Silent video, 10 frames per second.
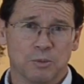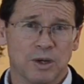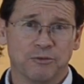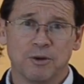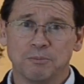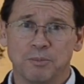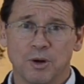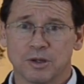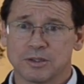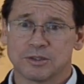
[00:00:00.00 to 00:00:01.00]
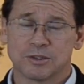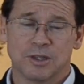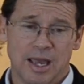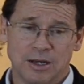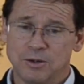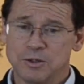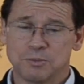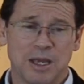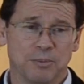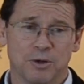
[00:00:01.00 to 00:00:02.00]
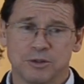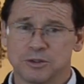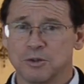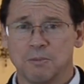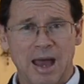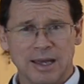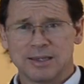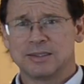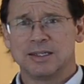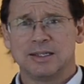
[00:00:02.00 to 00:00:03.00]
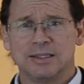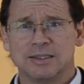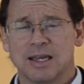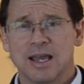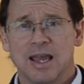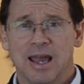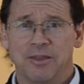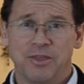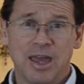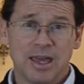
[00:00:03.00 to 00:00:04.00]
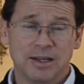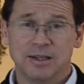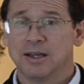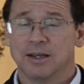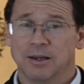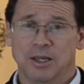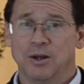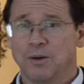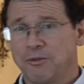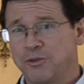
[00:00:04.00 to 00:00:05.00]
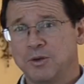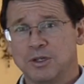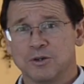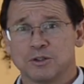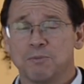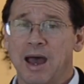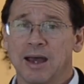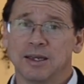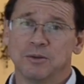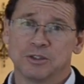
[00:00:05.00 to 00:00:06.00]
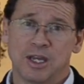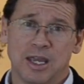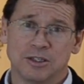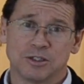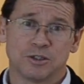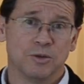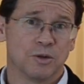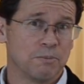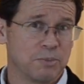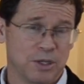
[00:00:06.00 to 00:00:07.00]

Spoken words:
So it went from books and newspapers to magazines, and then a few years back it changed to